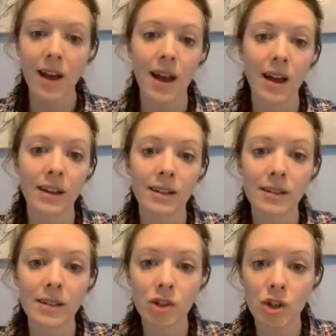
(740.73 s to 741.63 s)

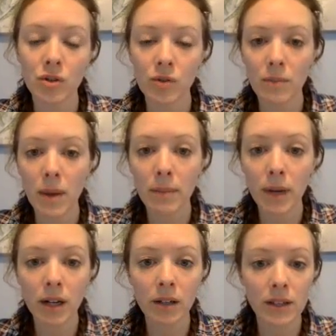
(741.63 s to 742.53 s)
And just
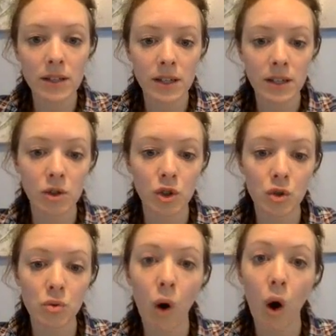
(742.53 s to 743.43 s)
remember, this is
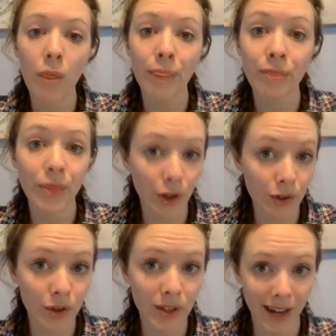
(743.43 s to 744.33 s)
due on
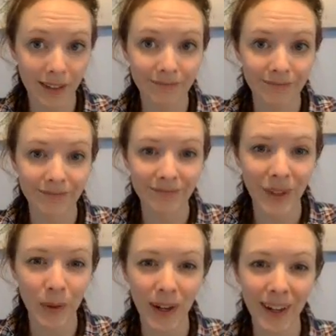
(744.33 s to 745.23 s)
Thursday.
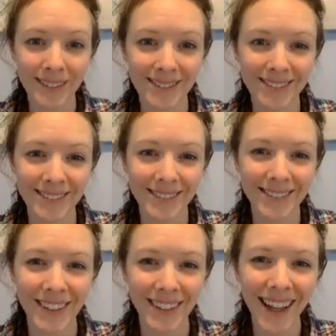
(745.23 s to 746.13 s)
Okay?
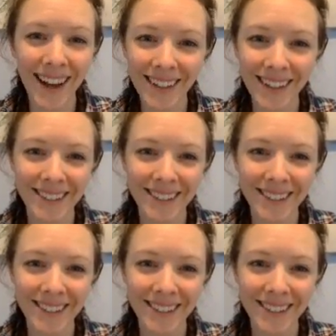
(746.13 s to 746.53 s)
Good luck.